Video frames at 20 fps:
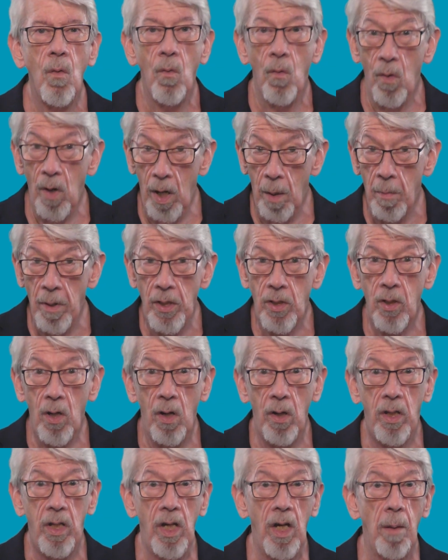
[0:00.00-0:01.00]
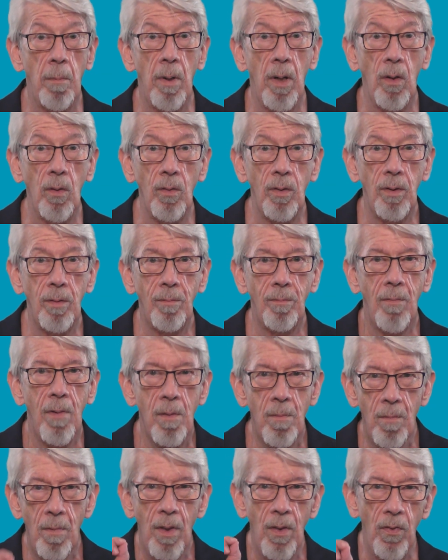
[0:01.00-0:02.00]
What am I talking about?
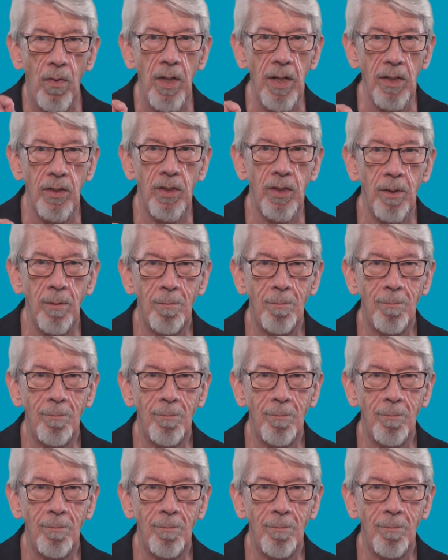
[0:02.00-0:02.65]
This.